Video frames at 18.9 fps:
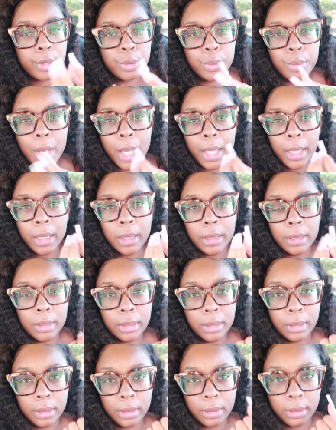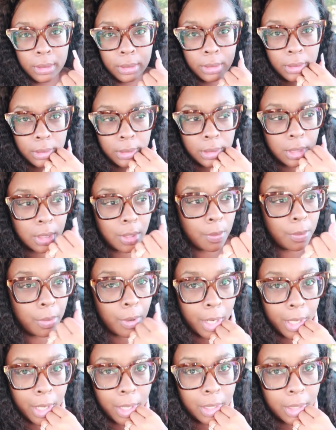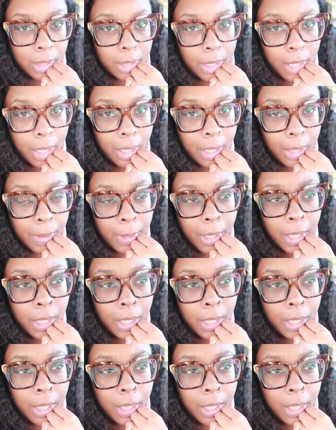do I look so bright all the time?